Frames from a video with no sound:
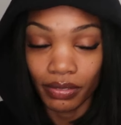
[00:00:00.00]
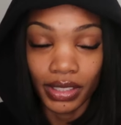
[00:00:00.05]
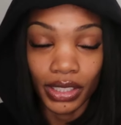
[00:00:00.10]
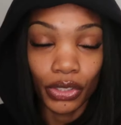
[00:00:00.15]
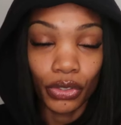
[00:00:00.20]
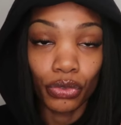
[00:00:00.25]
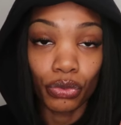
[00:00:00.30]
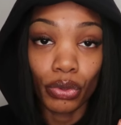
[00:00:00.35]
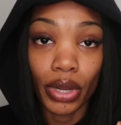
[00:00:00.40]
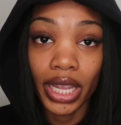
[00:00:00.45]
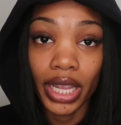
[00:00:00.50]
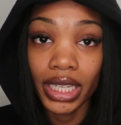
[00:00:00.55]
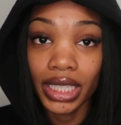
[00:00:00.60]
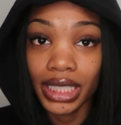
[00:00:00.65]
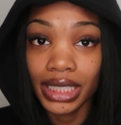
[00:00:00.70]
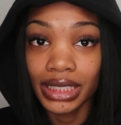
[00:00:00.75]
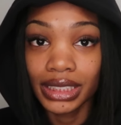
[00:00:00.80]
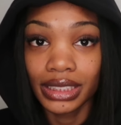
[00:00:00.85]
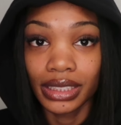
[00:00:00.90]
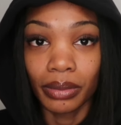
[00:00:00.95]
of the
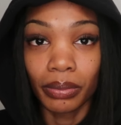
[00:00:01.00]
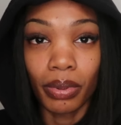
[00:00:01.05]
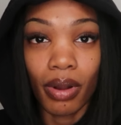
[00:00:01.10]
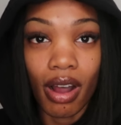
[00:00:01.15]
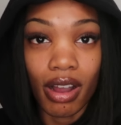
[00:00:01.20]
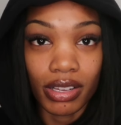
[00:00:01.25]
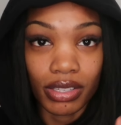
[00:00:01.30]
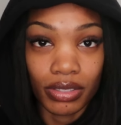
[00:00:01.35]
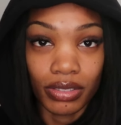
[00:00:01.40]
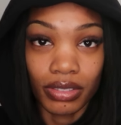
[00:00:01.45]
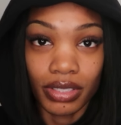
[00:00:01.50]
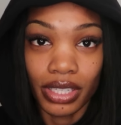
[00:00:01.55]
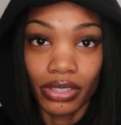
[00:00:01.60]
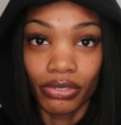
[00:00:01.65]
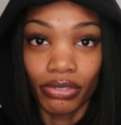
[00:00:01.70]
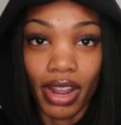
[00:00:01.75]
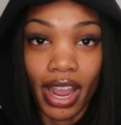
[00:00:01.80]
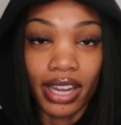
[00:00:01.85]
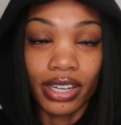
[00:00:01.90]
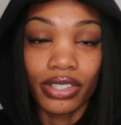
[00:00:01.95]
greatest apostles and
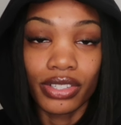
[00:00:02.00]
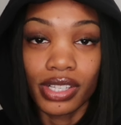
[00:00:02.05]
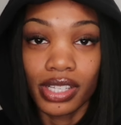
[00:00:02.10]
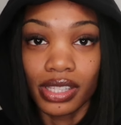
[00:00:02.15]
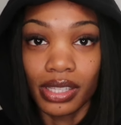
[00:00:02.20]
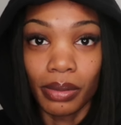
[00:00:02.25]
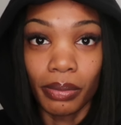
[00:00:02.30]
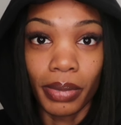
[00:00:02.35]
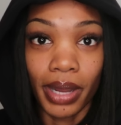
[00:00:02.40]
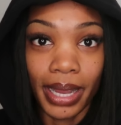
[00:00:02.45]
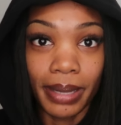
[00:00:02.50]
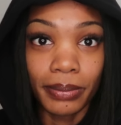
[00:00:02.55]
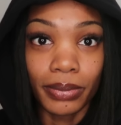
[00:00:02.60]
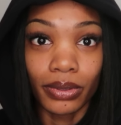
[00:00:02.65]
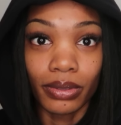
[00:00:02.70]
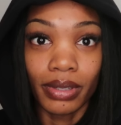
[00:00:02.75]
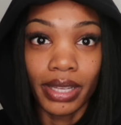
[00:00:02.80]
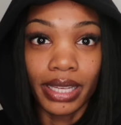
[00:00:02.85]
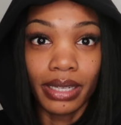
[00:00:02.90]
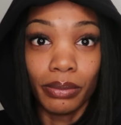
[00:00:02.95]
writers in the
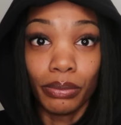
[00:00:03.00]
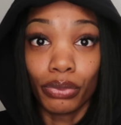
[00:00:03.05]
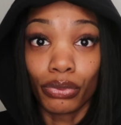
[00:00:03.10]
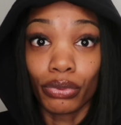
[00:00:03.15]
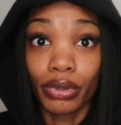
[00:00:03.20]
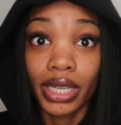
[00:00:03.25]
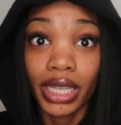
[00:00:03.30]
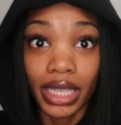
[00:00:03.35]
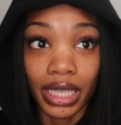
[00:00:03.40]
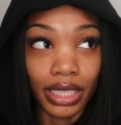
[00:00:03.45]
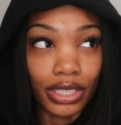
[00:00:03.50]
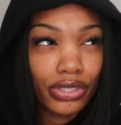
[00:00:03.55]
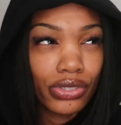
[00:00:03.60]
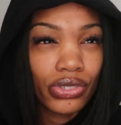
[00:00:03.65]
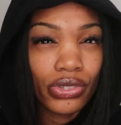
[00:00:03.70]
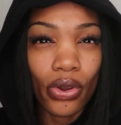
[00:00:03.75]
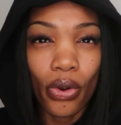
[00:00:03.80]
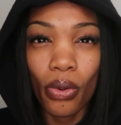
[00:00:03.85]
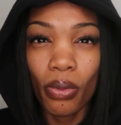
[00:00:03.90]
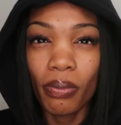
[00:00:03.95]
bible and bring
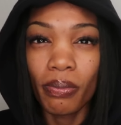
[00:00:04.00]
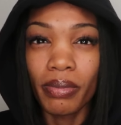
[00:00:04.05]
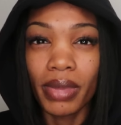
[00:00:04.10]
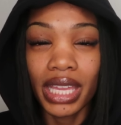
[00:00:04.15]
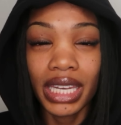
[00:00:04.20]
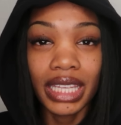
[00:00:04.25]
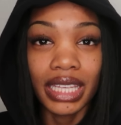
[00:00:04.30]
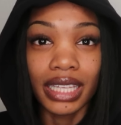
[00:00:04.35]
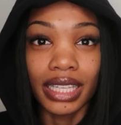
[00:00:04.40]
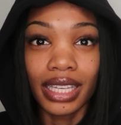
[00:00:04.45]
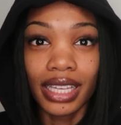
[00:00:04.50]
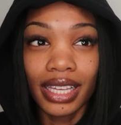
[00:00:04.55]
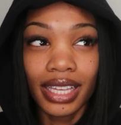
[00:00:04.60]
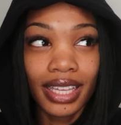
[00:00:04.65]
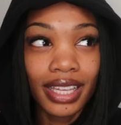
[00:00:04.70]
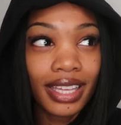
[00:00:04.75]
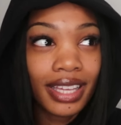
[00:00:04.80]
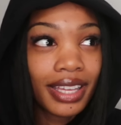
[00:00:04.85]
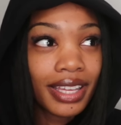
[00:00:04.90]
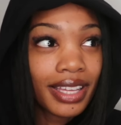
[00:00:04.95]
so many
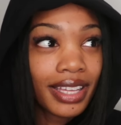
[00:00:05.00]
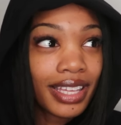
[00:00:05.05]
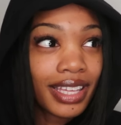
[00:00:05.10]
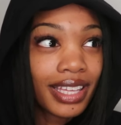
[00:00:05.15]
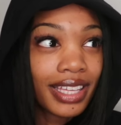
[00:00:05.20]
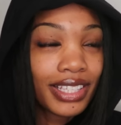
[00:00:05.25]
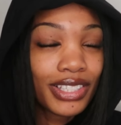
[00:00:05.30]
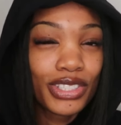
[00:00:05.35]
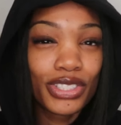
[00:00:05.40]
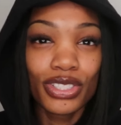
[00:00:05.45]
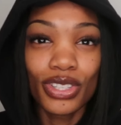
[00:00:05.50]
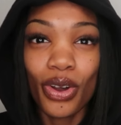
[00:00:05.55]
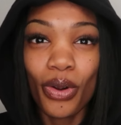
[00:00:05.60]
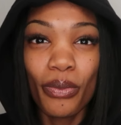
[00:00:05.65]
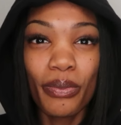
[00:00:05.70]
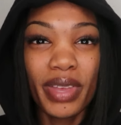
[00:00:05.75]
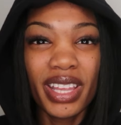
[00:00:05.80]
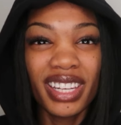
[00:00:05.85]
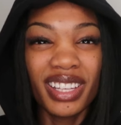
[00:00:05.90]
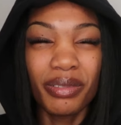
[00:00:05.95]
so
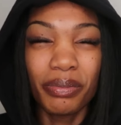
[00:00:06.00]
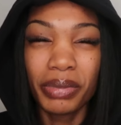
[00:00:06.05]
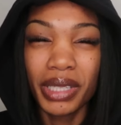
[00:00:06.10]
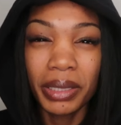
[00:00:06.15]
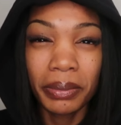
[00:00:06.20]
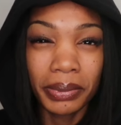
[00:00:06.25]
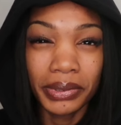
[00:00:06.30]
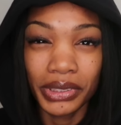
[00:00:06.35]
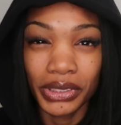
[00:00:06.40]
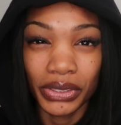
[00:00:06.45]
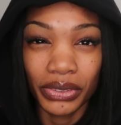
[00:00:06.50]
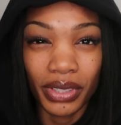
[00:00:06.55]
many people to